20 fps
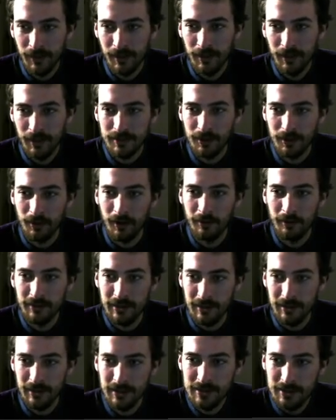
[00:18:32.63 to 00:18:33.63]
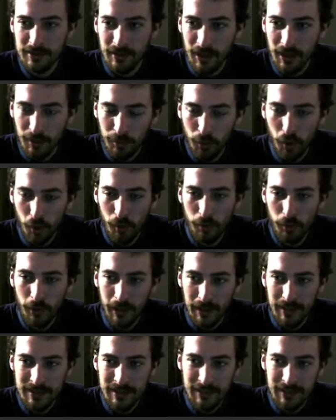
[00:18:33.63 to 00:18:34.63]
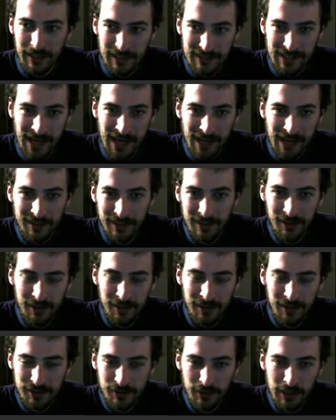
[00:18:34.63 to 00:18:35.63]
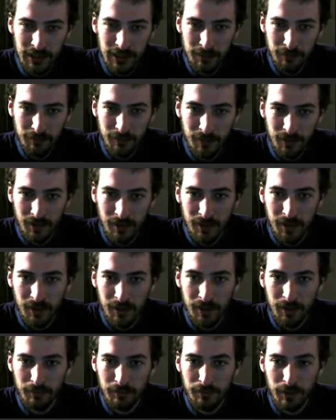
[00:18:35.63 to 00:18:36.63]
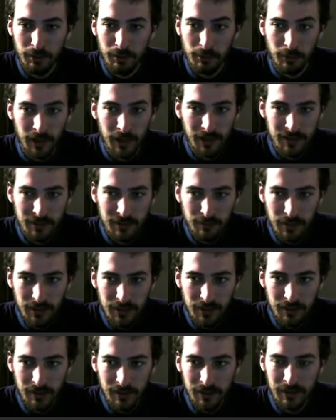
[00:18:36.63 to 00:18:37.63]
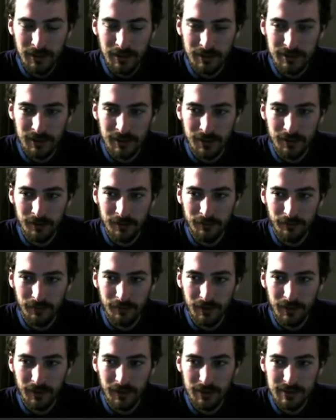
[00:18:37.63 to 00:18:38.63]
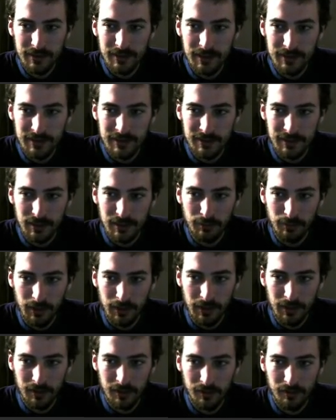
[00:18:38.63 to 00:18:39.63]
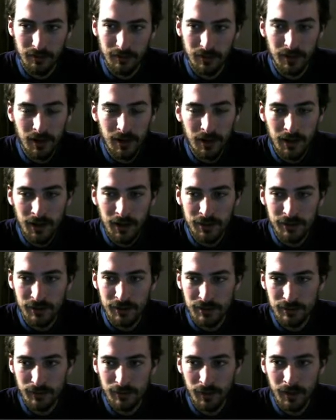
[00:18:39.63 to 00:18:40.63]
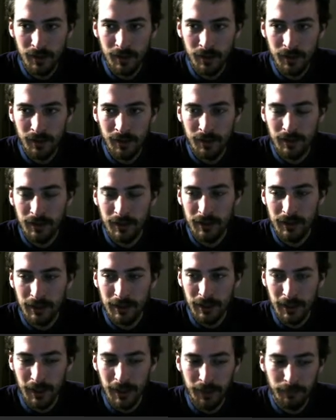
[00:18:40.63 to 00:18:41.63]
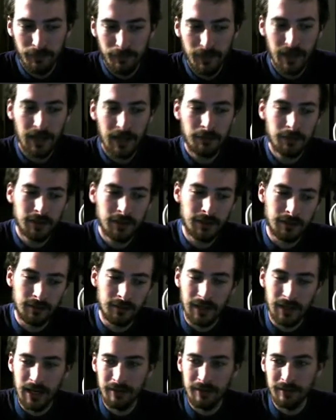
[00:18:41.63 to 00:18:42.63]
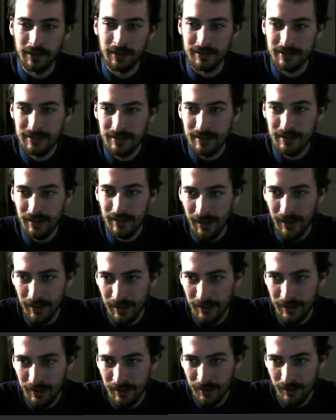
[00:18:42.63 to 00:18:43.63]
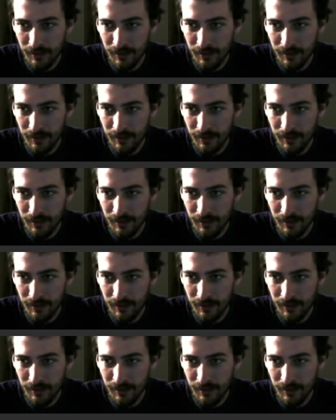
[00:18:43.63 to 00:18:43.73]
So obviously our pour point isn't exactly on a stream, but we want it to be, and so this distance could be large or small. I'm going to have it as 10.